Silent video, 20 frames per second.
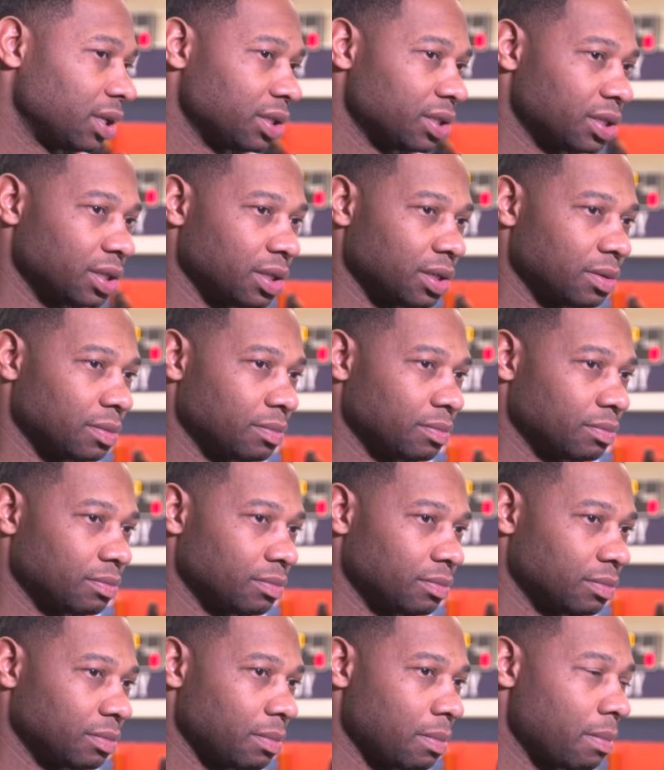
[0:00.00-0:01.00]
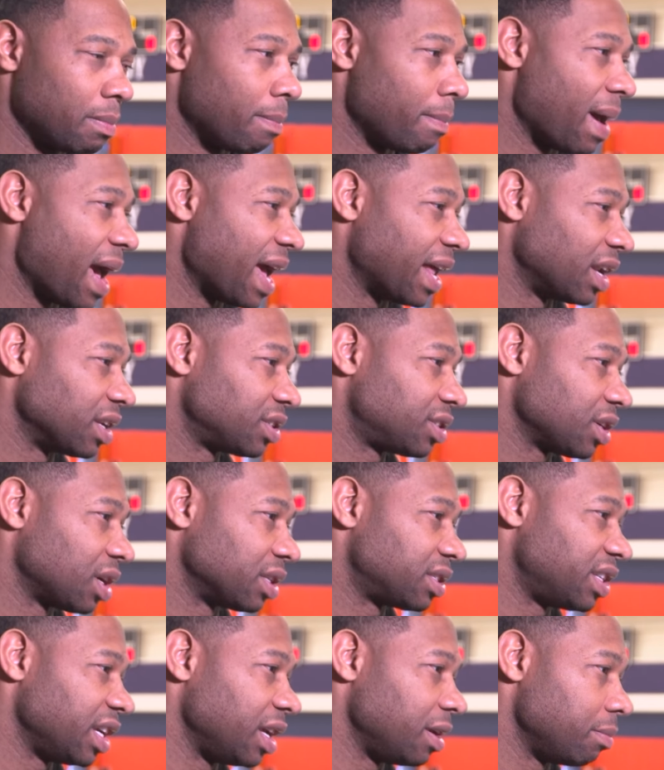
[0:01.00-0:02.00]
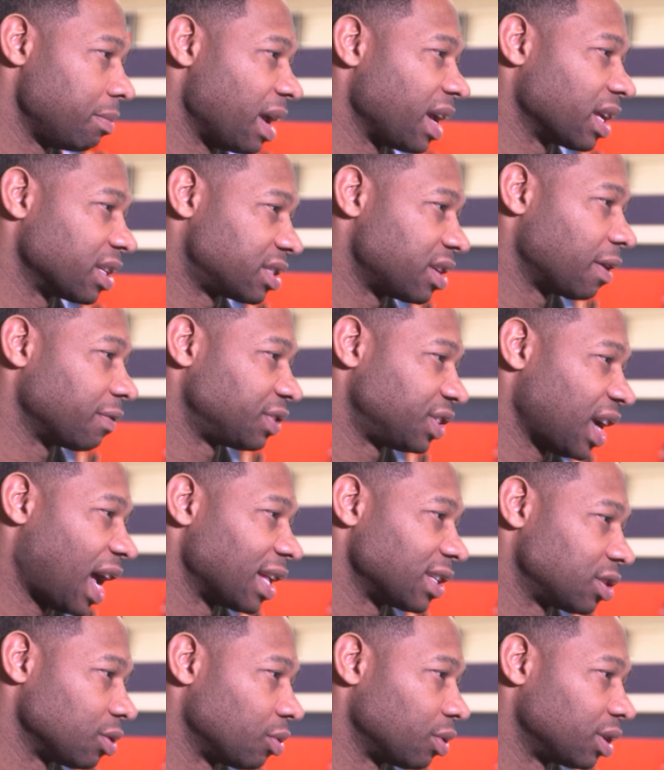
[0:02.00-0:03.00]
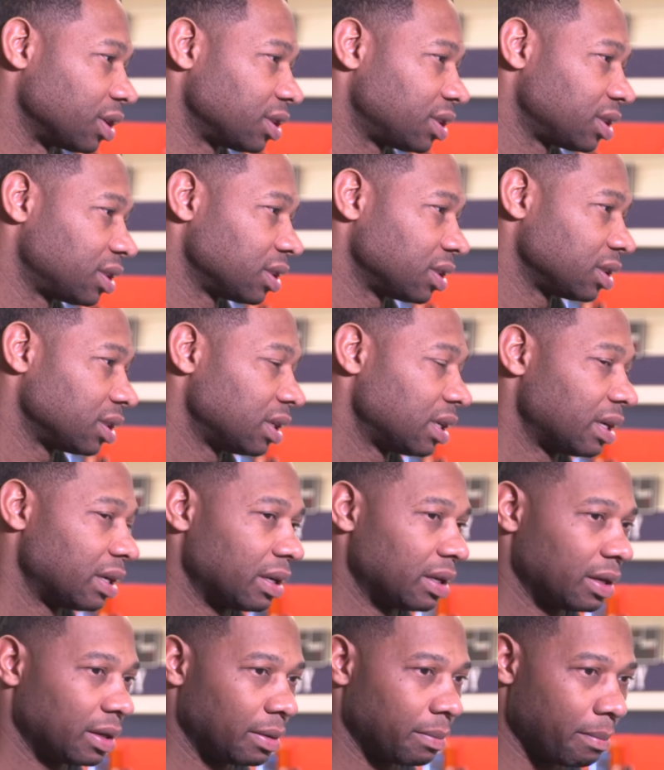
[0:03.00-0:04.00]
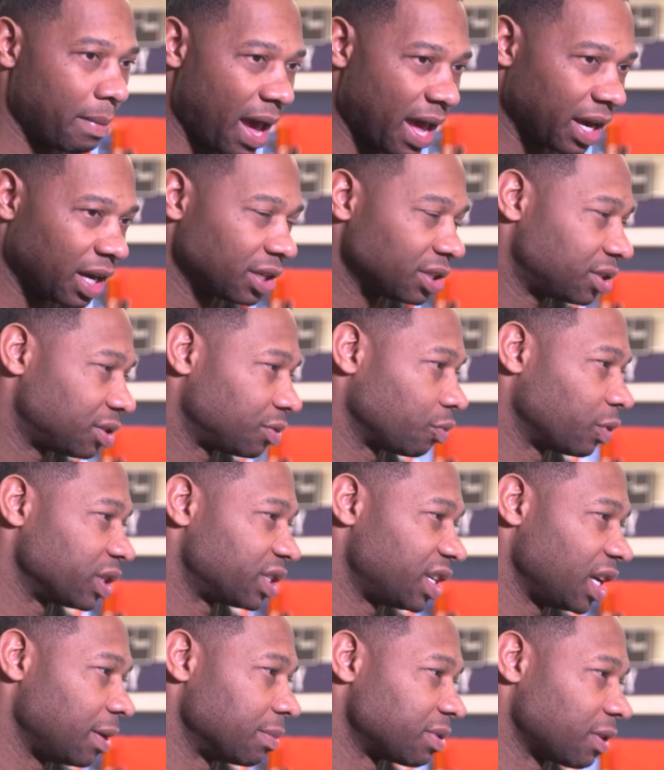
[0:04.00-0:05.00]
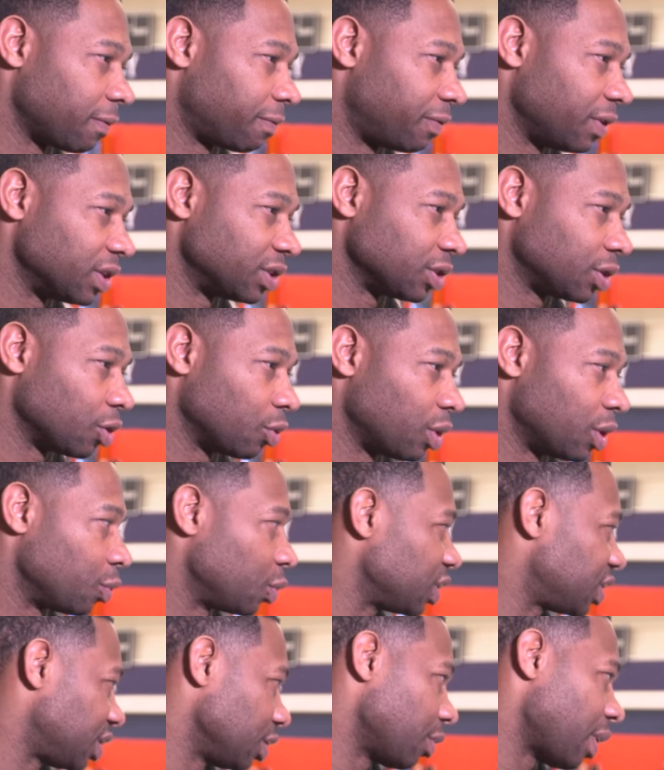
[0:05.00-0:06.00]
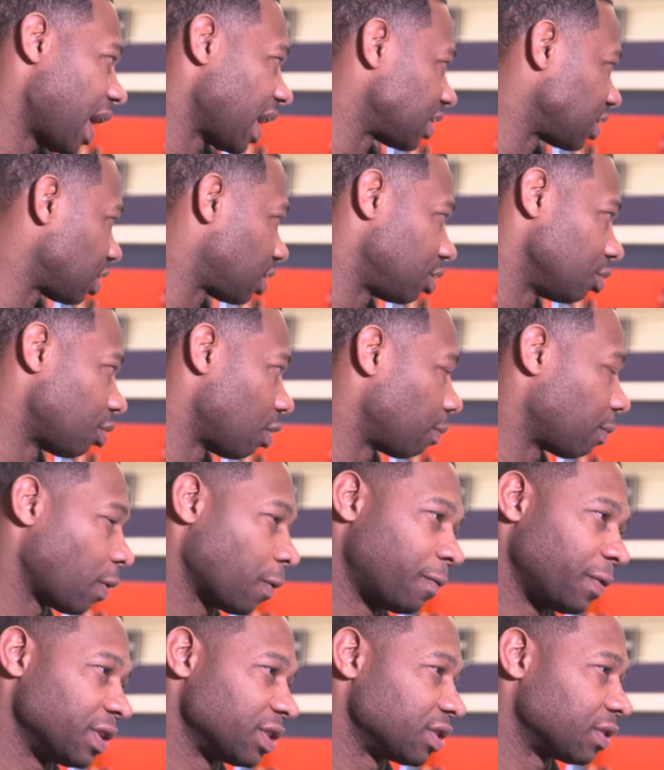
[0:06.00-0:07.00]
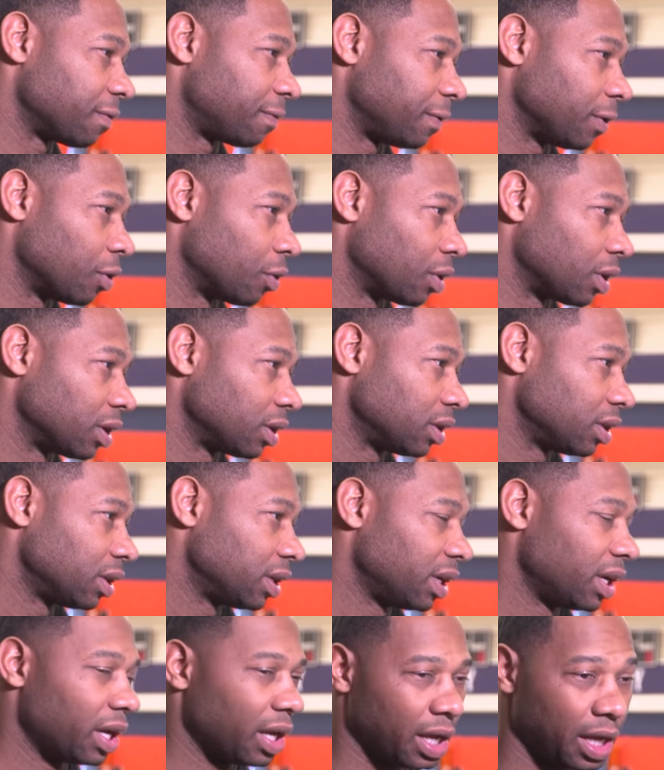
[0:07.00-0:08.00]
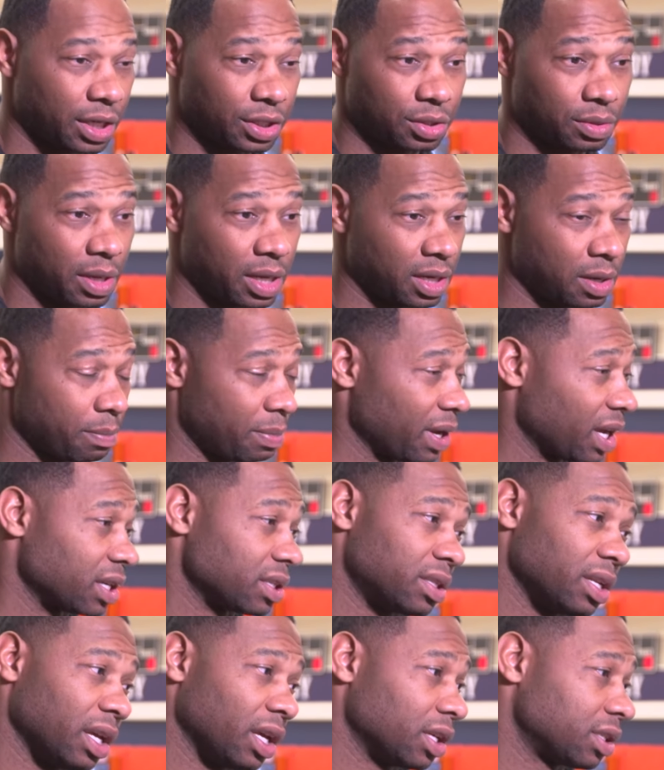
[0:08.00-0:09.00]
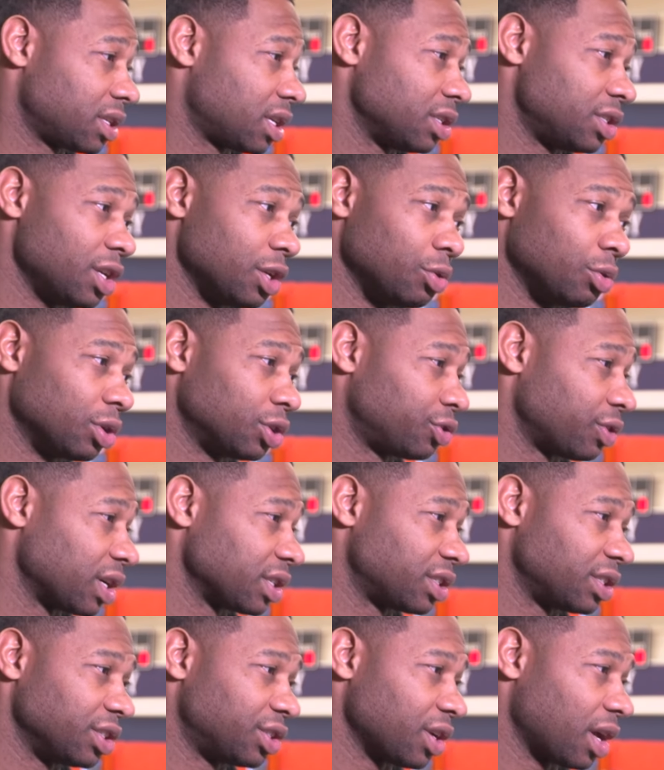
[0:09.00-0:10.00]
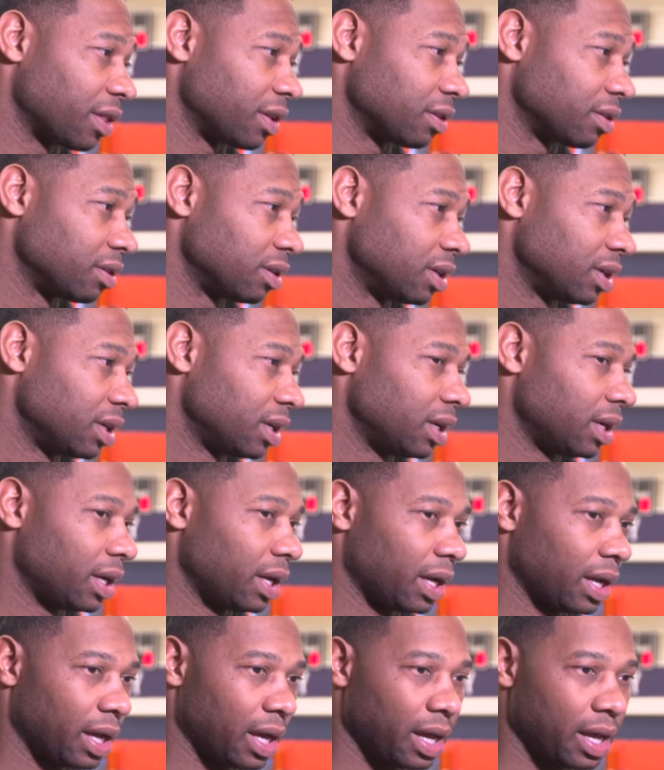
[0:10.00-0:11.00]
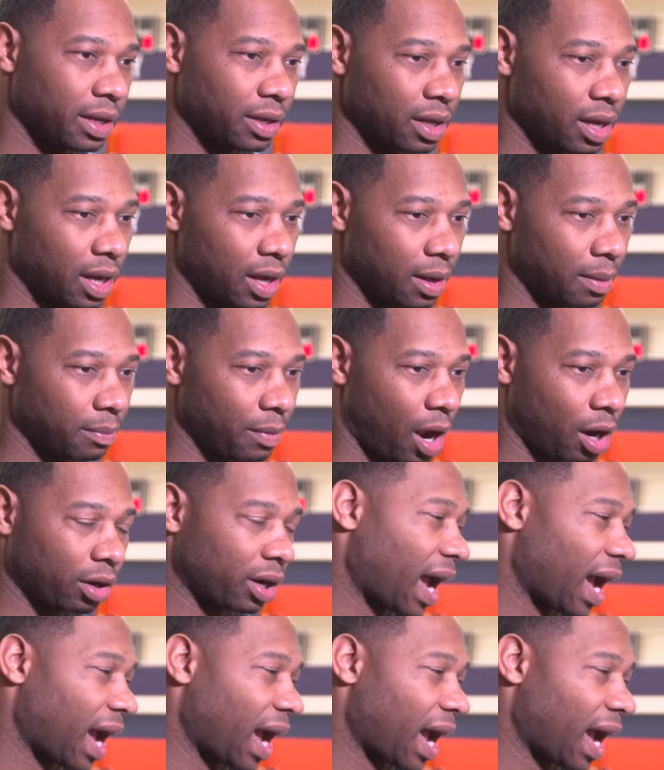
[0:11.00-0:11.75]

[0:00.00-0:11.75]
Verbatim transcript: to manage a team making tough shots on us, manage when teams are physical and we still execute on both ends of the floor. And, and the biggest thing is continue to trust each other. And um, our